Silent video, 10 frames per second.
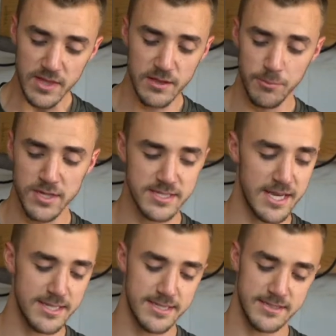The plus
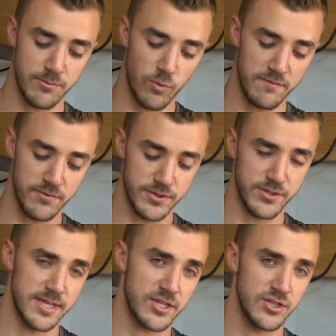side is the wet
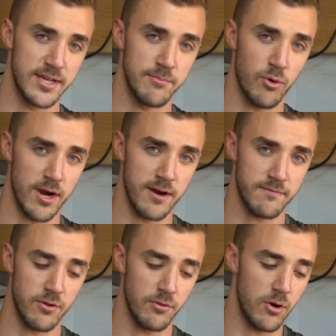filters actually get more
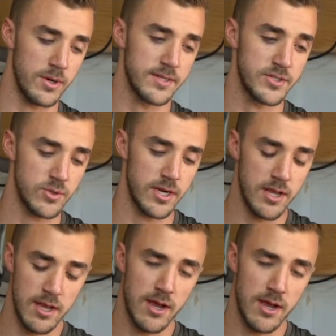airflow going into it.